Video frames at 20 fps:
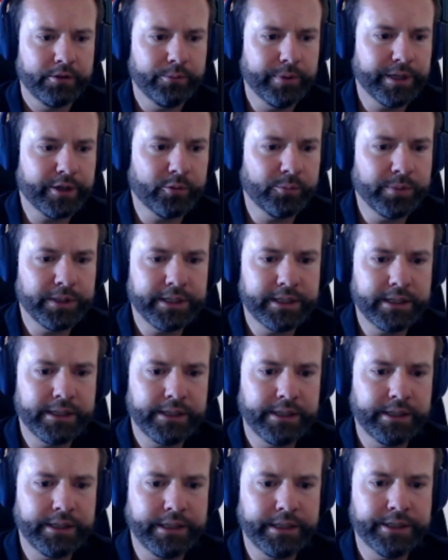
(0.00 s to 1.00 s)
We
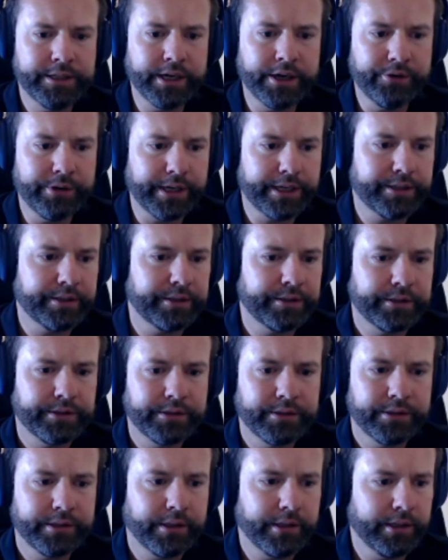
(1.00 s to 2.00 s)
completely indirect
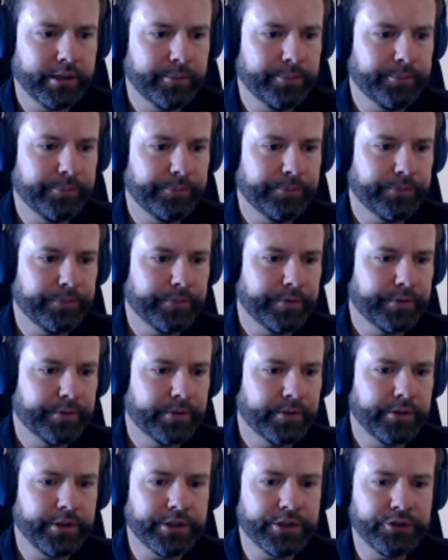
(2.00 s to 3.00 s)

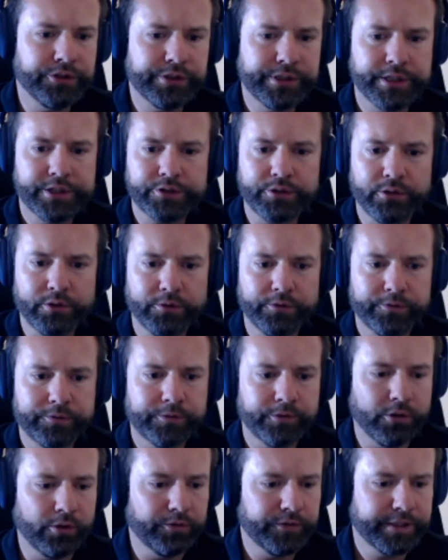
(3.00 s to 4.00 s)
the usage of
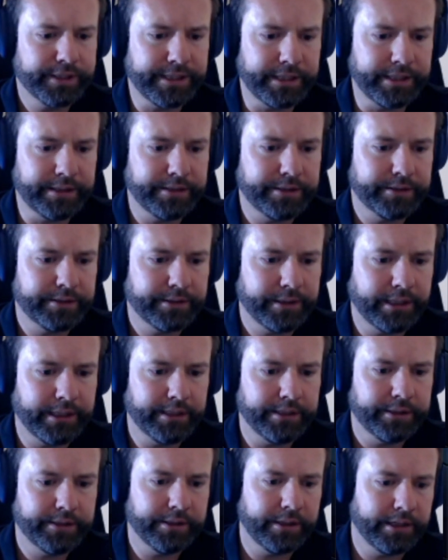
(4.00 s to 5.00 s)
state
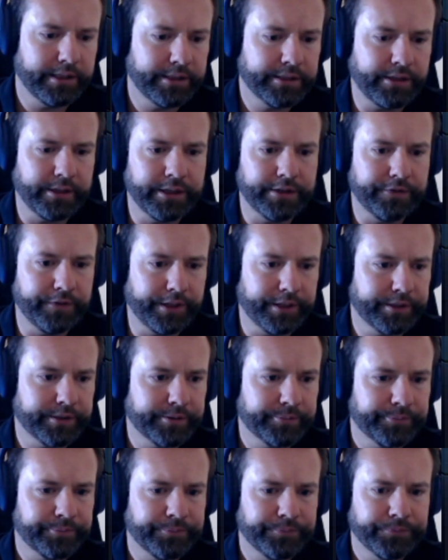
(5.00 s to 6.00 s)
and side
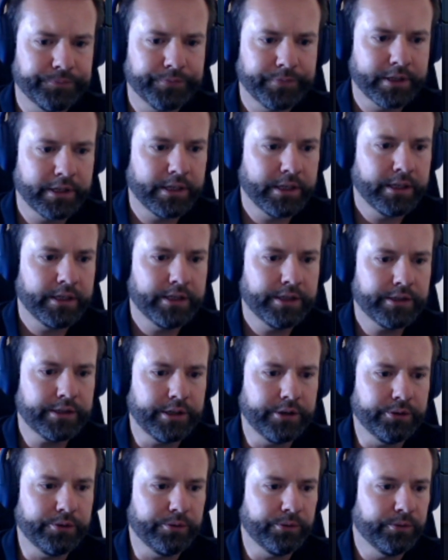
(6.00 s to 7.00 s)
effects.
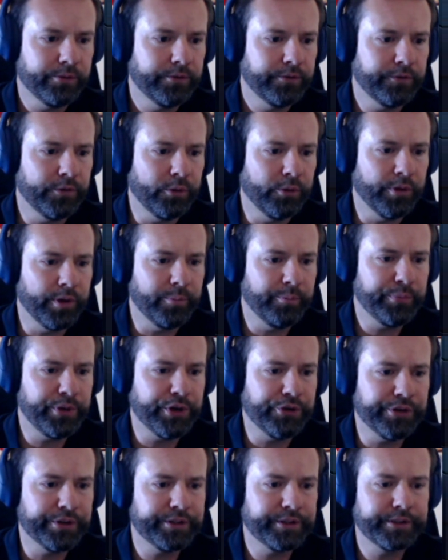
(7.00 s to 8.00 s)
So for the
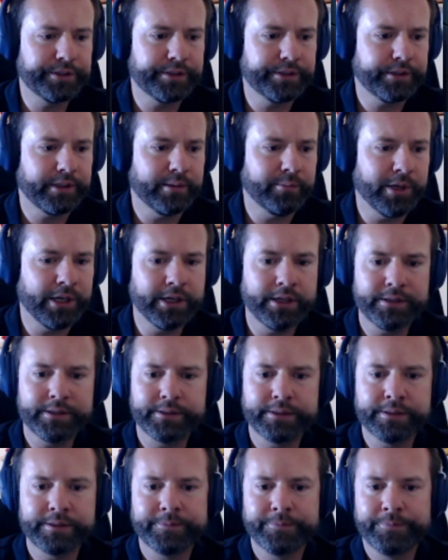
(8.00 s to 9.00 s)
purists among
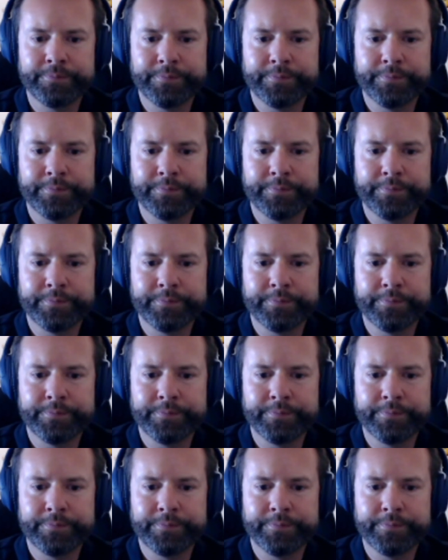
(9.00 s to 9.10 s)
us,